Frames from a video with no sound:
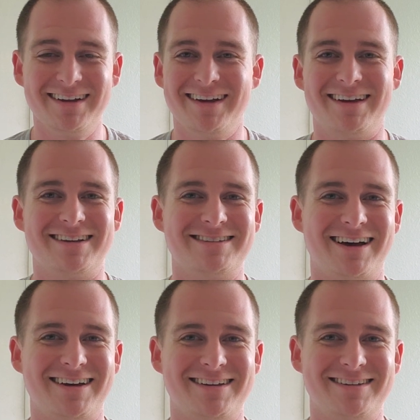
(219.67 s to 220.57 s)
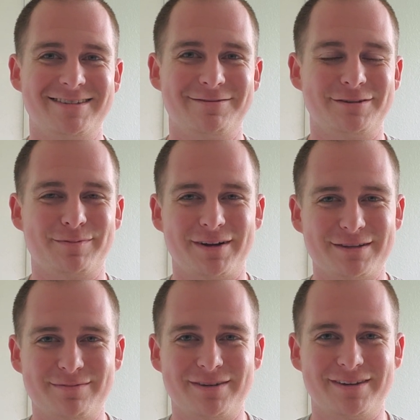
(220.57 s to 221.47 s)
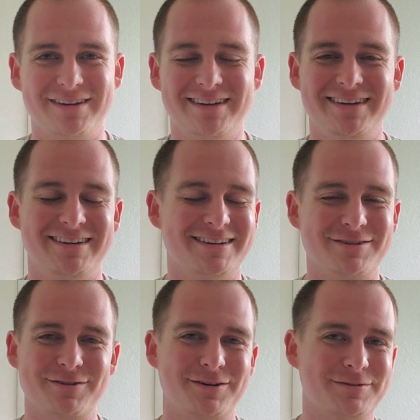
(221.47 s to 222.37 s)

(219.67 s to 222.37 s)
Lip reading: It is not his or her